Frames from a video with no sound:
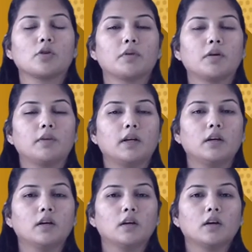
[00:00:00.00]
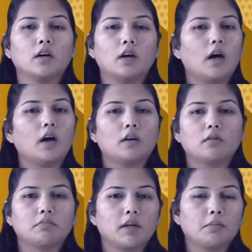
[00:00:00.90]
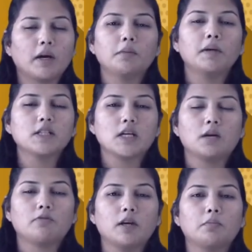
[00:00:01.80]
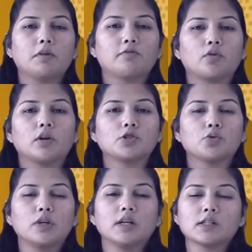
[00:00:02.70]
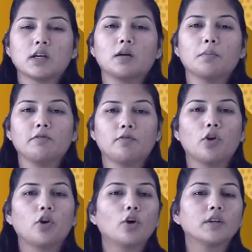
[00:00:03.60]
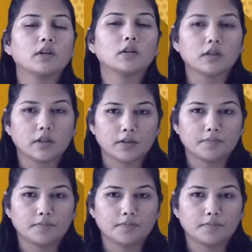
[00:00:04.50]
or probably there might be a time frame before a shooting star may fall on the Earth.